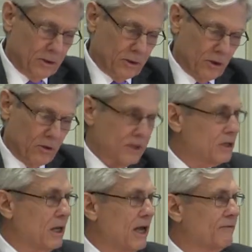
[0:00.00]
So
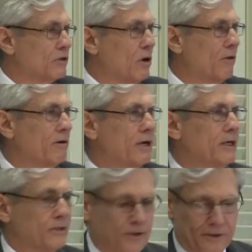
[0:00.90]
this life is all there
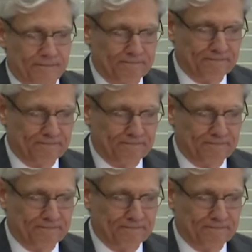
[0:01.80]
is.